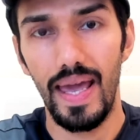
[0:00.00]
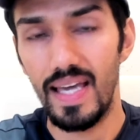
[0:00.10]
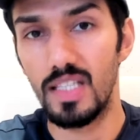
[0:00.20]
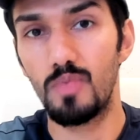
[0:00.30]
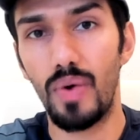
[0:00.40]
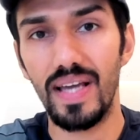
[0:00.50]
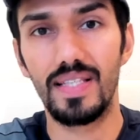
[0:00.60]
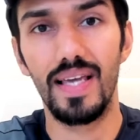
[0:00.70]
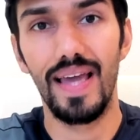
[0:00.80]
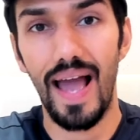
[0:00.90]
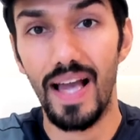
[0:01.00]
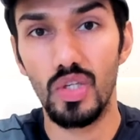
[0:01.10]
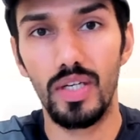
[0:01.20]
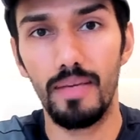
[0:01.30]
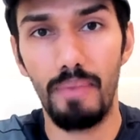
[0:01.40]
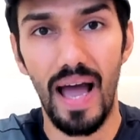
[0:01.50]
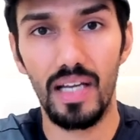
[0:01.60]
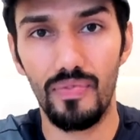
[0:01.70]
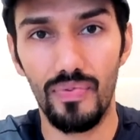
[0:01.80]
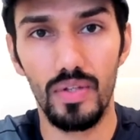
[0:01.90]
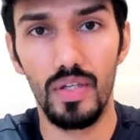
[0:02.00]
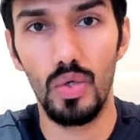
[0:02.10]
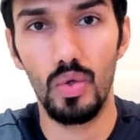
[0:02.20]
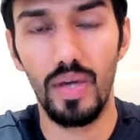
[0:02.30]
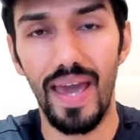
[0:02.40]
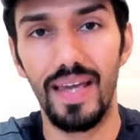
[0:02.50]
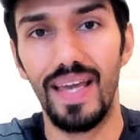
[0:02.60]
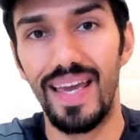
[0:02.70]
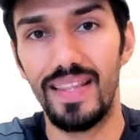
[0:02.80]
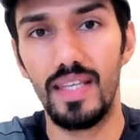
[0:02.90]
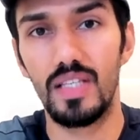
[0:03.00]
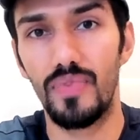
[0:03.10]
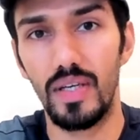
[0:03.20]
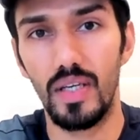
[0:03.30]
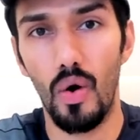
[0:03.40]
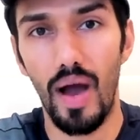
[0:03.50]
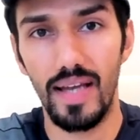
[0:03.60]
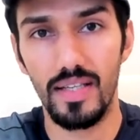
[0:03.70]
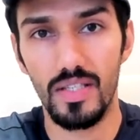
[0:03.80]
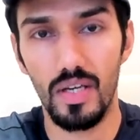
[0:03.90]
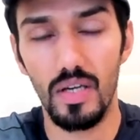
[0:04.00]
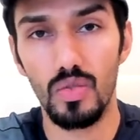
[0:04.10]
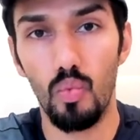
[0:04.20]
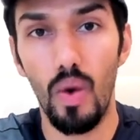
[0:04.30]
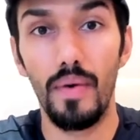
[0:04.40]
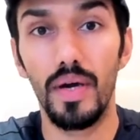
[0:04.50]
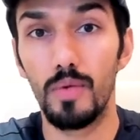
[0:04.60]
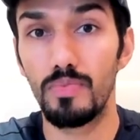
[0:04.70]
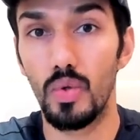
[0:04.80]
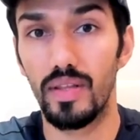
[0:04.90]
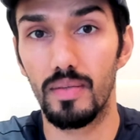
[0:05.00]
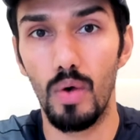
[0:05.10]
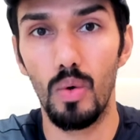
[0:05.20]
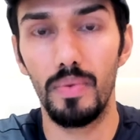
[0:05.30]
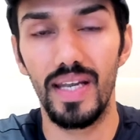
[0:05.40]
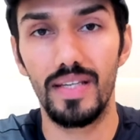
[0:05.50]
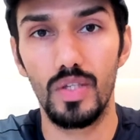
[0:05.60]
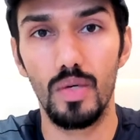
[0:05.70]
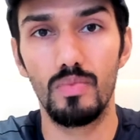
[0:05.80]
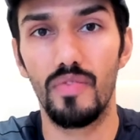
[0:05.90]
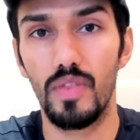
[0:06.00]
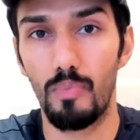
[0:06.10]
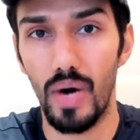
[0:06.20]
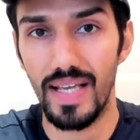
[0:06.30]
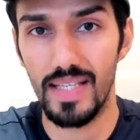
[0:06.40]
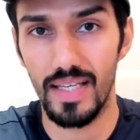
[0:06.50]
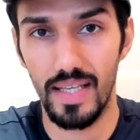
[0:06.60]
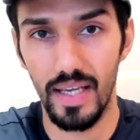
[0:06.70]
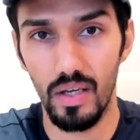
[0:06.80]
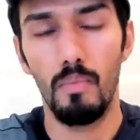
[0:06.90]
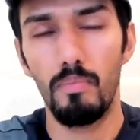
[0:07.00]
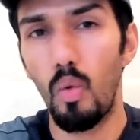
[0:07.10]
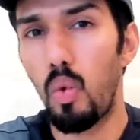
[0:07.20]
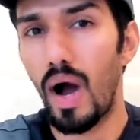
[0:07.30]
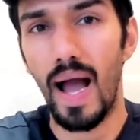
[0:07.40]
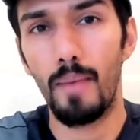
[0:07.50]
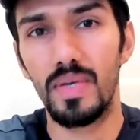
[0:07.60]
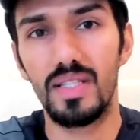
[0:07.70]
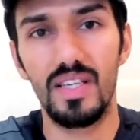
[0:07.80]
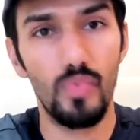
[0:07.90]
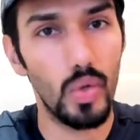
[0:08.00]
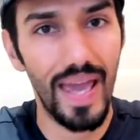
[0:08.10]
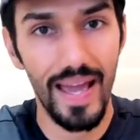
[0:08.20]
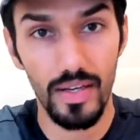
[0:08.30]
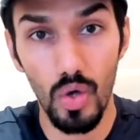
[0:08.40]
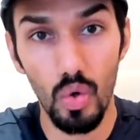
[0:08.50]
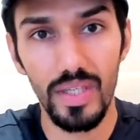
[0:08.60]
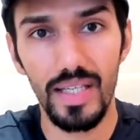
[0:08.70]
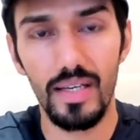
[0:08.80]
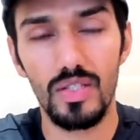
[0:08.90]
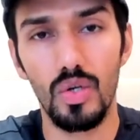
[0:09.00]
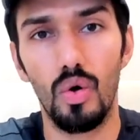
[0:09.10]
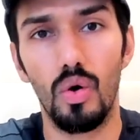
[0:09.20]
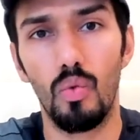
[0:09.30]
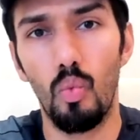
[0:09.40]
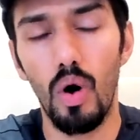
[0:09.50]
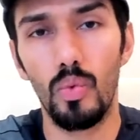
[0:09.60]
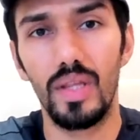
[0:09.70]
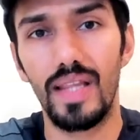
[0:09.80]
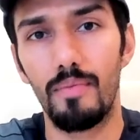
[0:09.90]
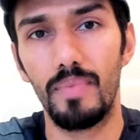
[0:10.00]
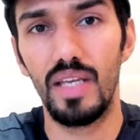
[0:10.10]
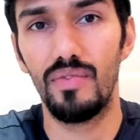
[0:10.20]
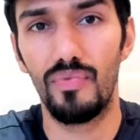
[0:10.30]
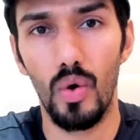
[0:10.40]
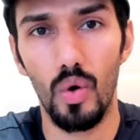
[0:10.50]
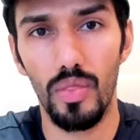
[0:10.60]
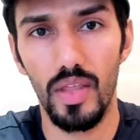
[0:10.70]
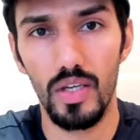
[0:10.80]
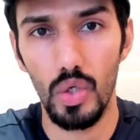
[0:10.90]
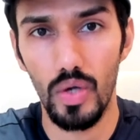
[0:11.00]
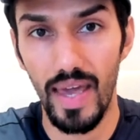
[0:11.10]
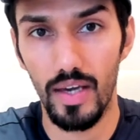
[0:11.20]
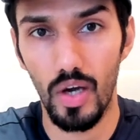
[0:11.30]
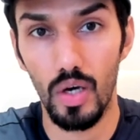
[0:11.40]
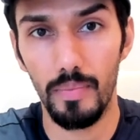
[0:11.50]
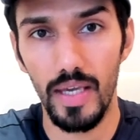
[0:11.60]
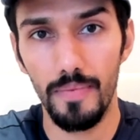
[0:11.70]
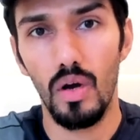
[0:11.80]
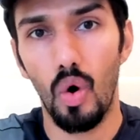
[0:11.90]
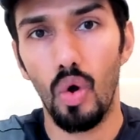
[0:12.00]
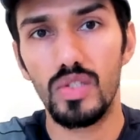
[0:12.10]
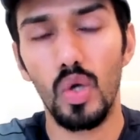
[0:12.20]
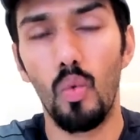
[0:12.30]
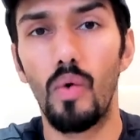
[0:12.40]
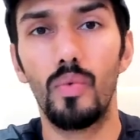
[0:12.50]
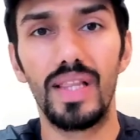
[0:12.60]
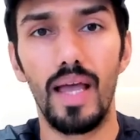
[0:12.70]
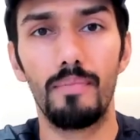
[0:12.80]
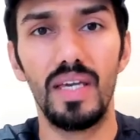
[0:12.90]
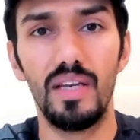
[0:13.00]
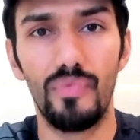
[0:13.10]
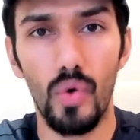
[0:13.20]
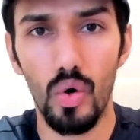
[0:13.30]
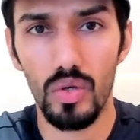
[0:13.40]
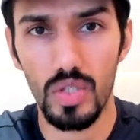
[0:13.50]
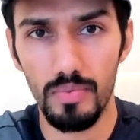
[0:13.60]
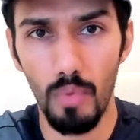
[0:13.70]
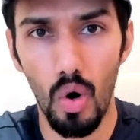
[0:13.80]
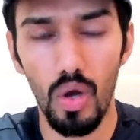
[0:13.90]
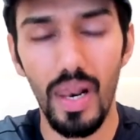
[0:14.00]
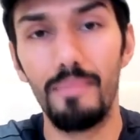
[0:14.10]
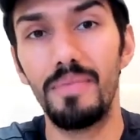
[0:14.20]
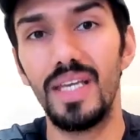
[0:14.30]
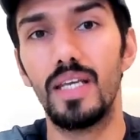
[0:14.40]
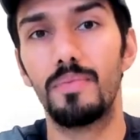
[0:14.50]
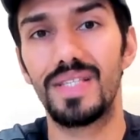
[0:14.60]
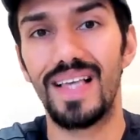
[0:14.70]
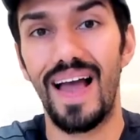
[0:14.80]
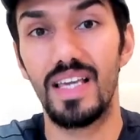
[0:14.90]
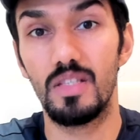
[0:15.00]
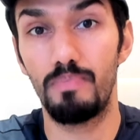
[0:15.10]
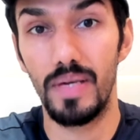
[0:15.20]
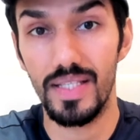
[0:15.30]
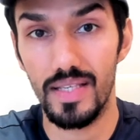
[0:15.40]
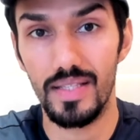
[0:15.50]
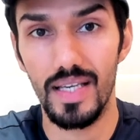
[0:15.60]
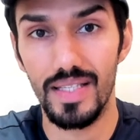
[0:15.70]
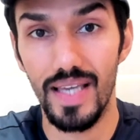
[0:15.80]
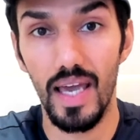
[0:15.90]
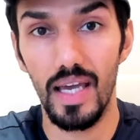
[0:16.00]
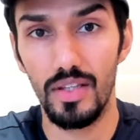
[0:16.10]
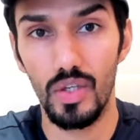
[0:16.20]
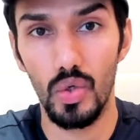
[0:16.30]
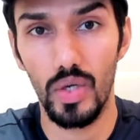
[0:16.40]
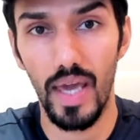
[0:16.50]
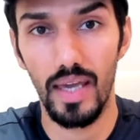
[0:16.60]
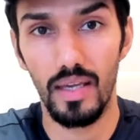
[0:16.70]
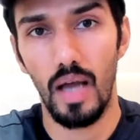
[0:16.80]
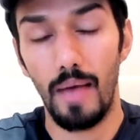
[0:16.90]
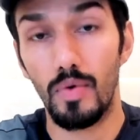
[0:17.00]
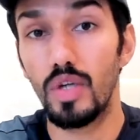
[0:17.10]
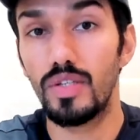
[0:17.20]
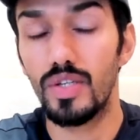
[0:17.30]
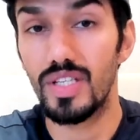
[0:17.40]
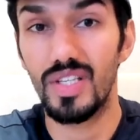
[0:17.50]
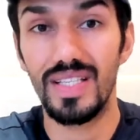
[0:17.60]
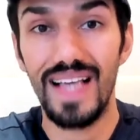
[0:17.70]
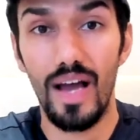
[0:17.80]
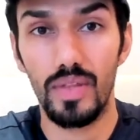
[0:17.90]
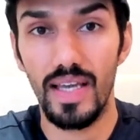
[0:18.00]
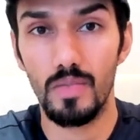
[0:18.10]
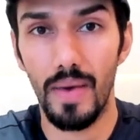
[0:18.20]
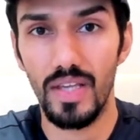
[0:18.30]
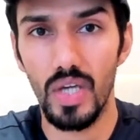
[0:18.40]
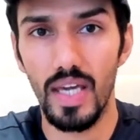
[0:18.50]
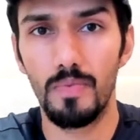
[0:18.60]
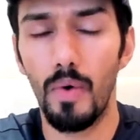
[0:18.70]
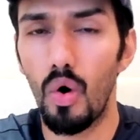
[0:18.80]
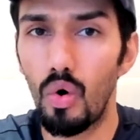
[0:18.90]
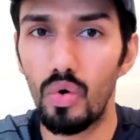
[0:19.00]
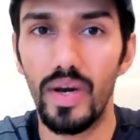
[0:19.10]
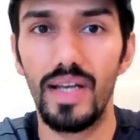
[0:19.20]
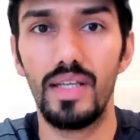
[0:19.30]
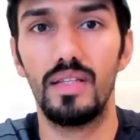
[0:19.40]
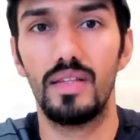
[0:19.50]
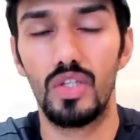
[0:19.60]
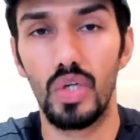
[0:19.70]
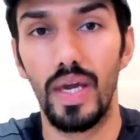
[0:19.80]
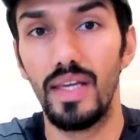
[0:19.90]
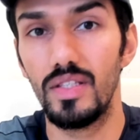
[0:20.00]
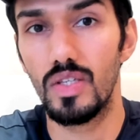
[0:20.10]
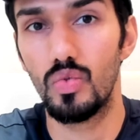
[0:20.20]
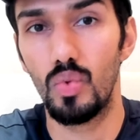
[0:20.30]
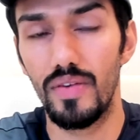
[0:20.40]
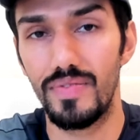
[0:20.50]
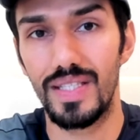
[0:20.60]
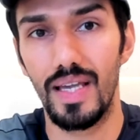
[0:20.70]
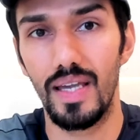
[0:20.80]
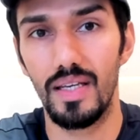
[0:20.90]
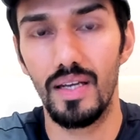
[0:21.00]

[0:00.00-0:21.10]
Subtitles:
Is Brexit actually bad for the UK? In this video, I discuss where we're up to at the moment in terms of the Brexit deal. But what happens if we get no deal at all? What will that mean for the UK economy? Also, what will that mean for small and medium-sized businesses here in the UK? I'm going to discuss how things might change, but already the changes we've seen